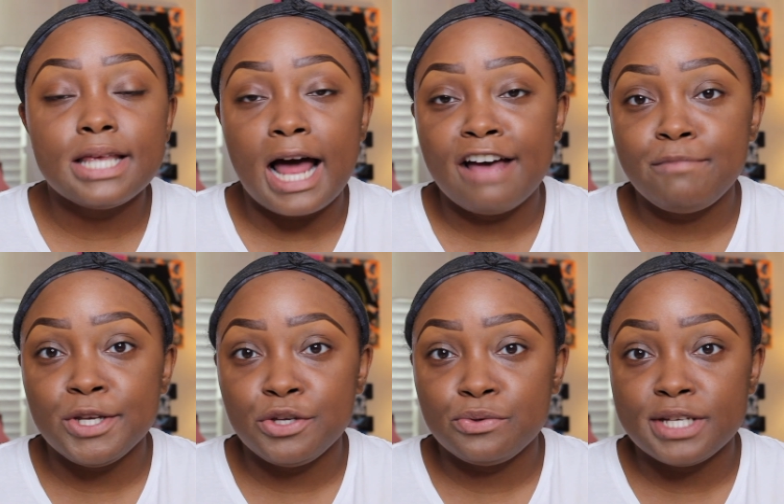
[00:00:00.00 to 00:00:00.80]
that I've
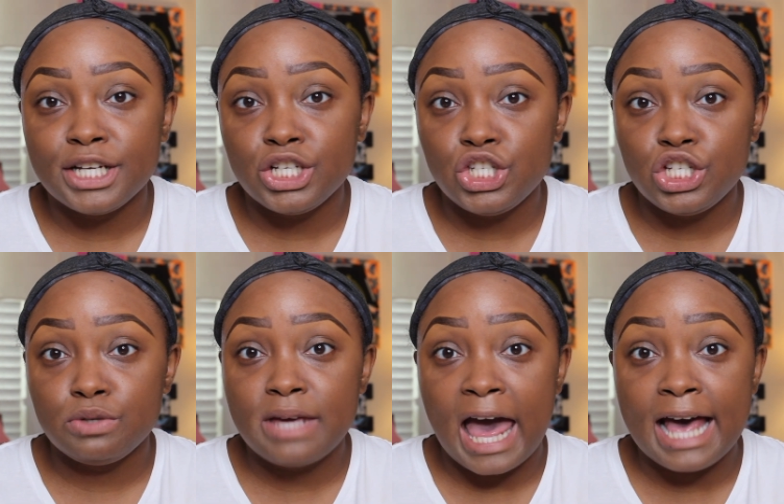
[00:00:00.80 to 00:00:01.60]
been using
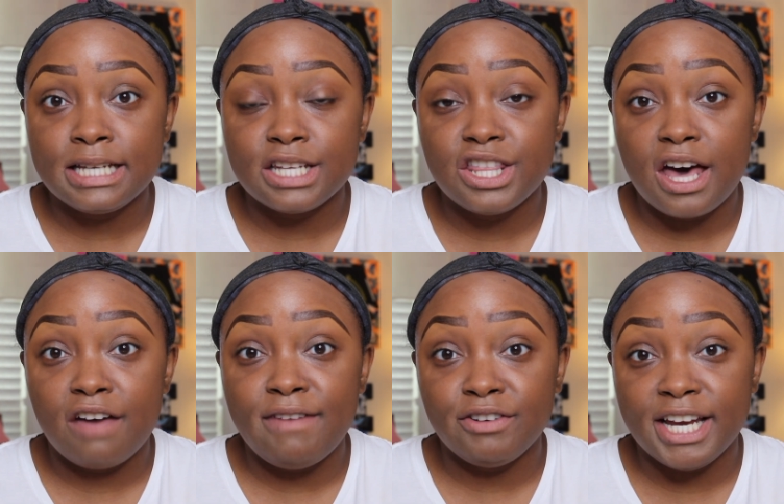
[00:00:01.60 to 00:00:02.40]
to get
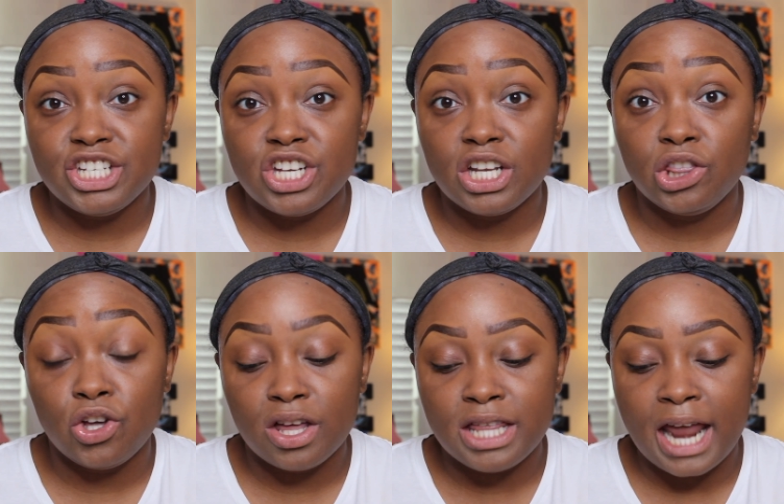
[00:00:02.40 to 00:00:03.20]
the foundation
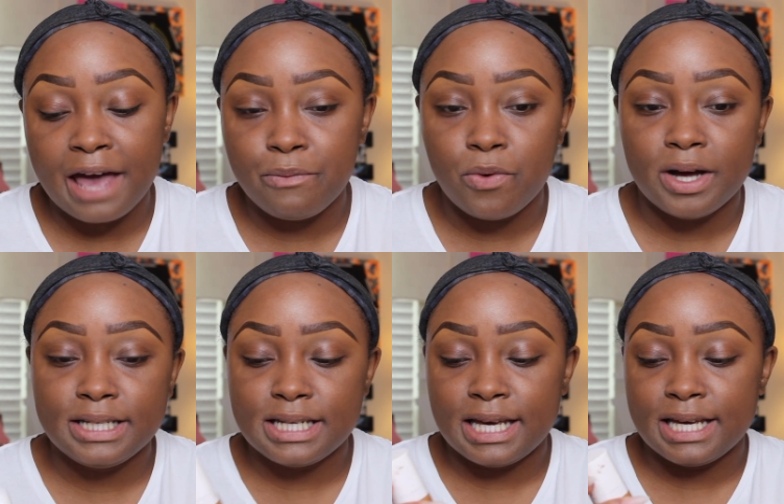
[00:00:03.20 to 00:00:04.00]
look that I
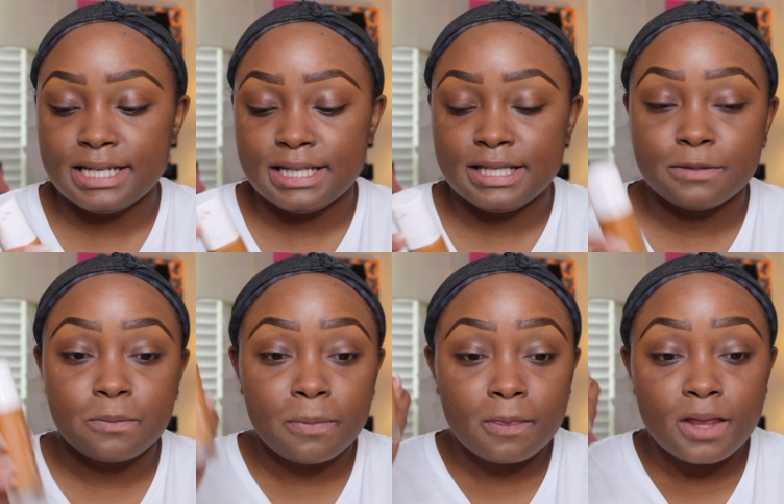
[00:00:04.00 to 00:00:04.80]
want is
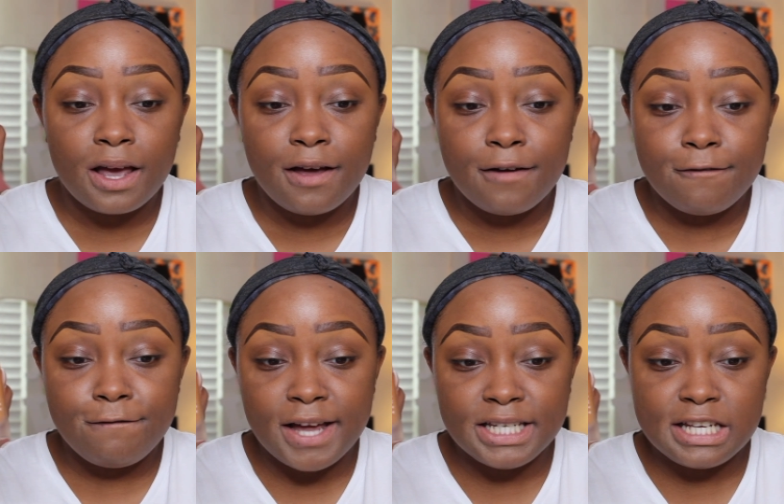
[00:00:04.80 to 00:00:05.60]

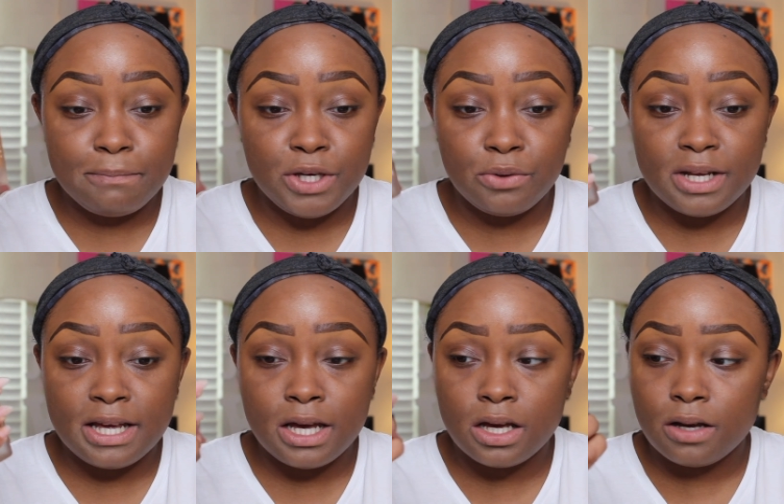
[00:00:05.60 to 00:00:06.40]
Fenty
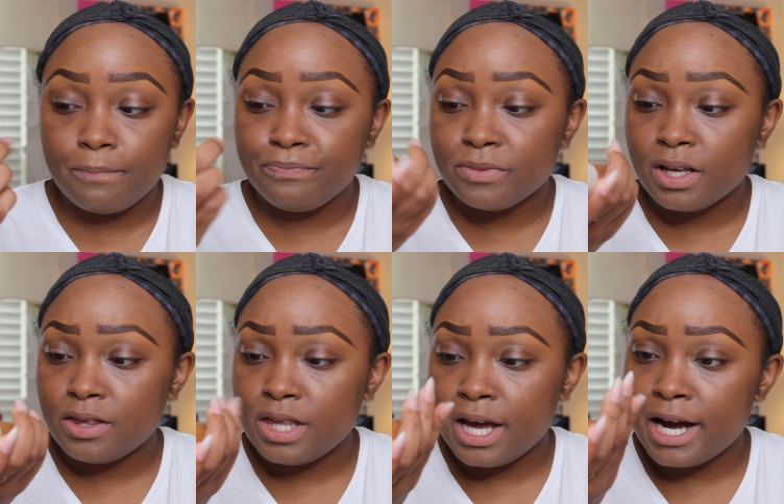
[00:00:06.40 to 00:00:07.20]
Beauty,
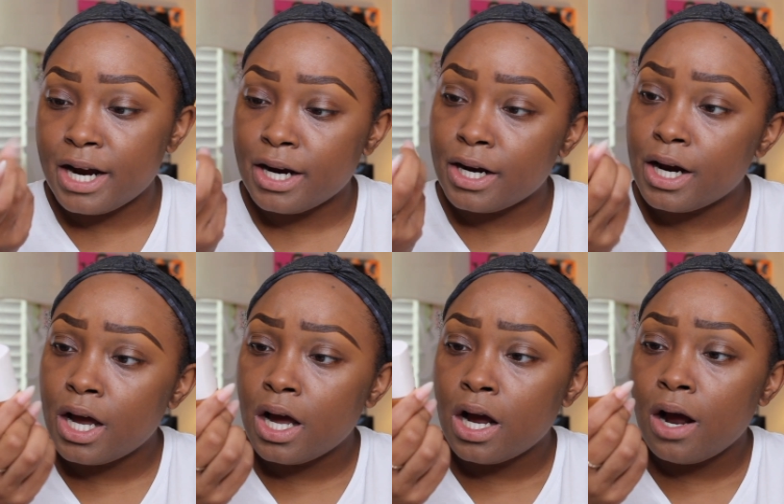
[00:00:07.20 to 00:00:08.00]
their
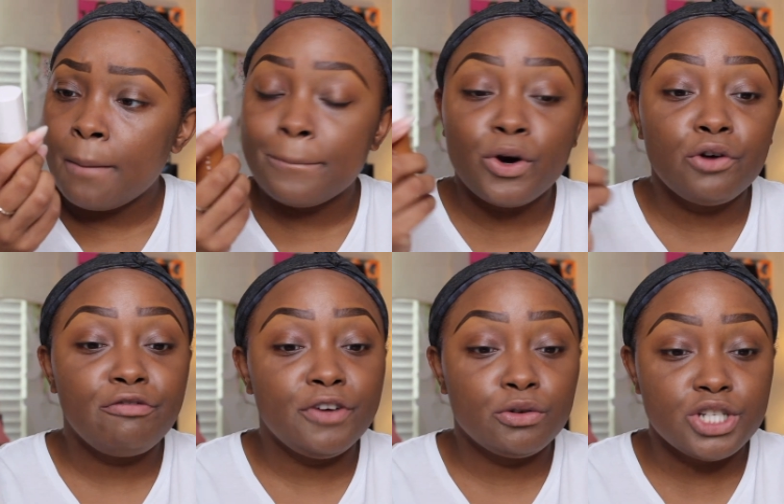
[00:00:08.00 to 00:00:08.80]
Pro
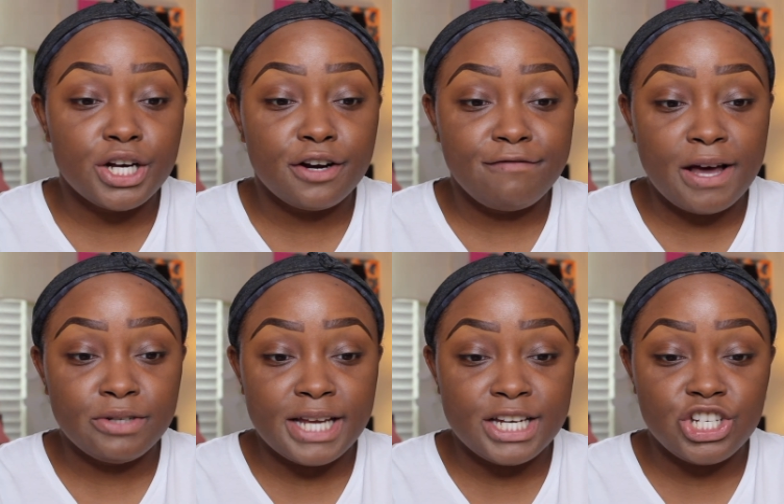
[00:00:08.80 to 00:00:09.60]
Filt'r
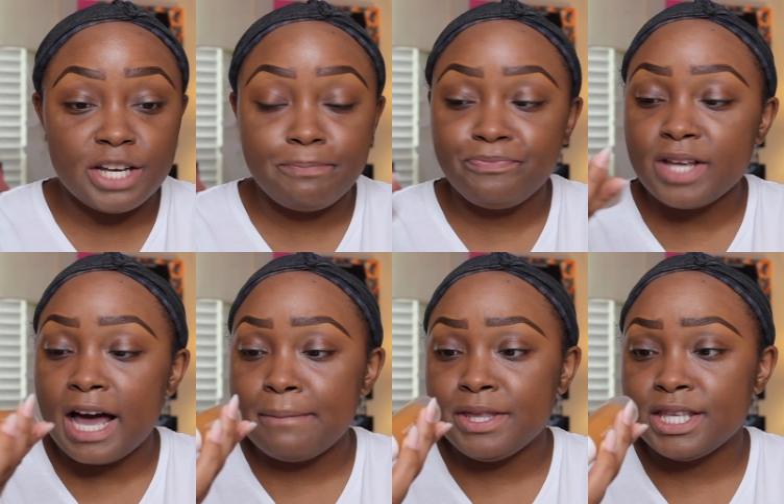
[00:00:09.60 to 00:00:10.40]
foundation.
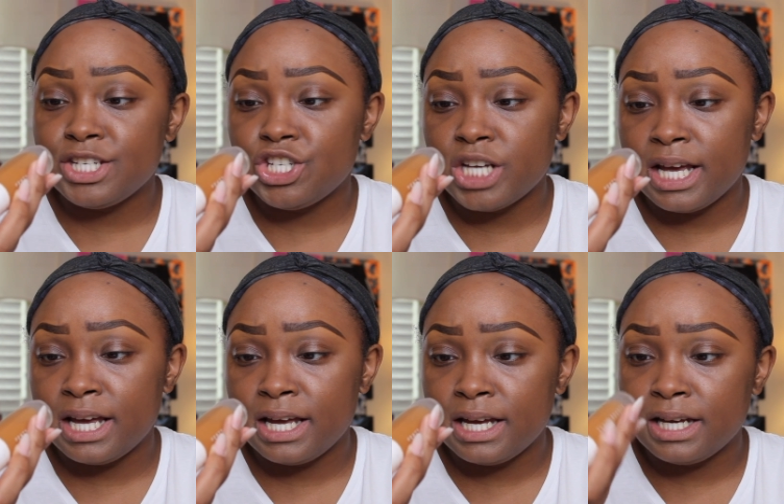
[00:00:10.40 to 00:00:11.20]
I'm in the
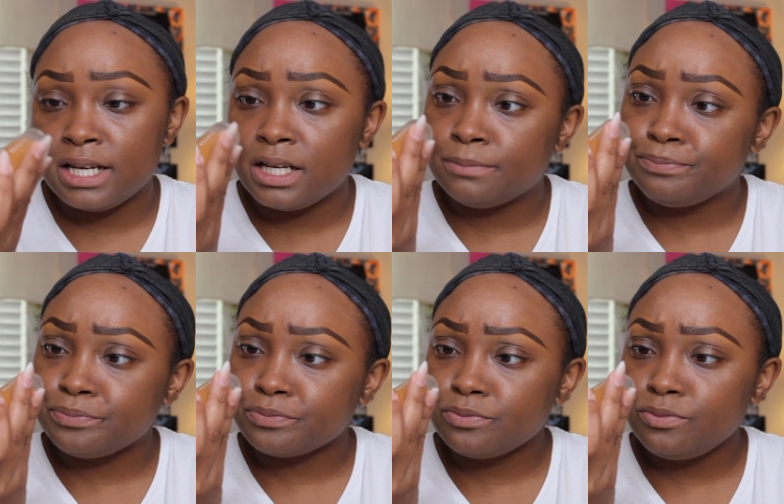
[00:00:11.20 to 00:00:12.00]
shade
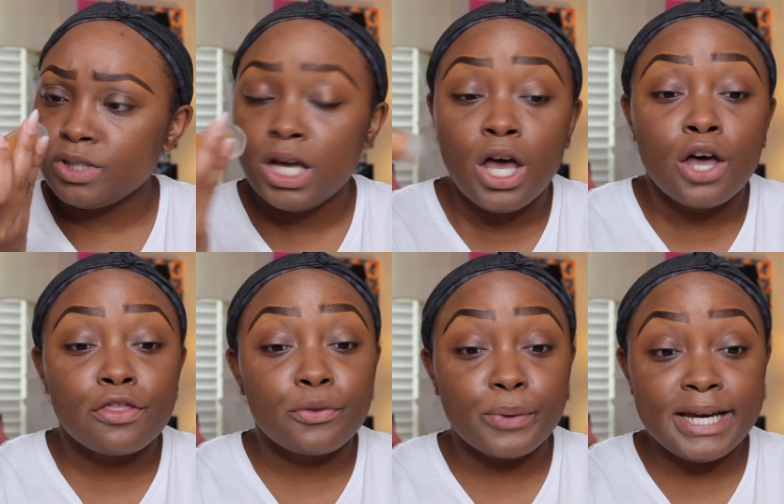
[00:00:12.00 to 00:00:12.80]

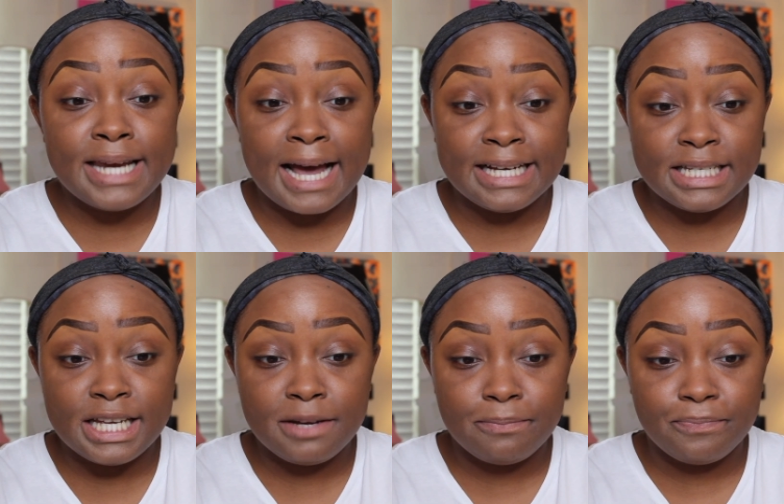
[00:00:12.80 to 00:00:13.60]
390.